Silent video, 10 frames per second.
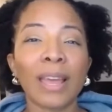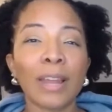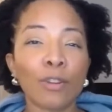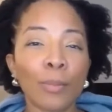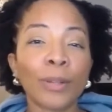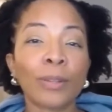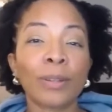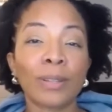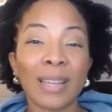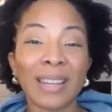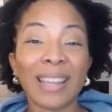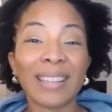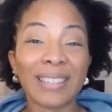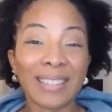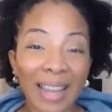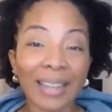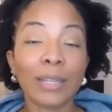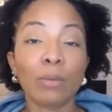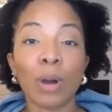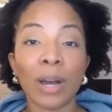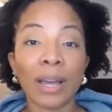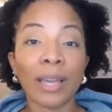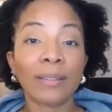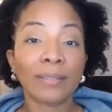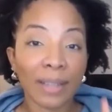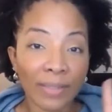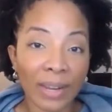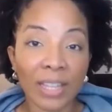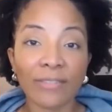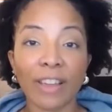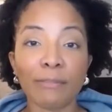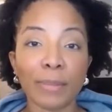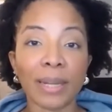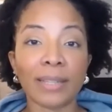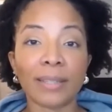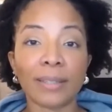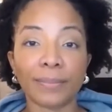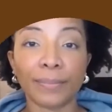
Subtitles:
And you're about to understand exactly why in the next 5 minutes.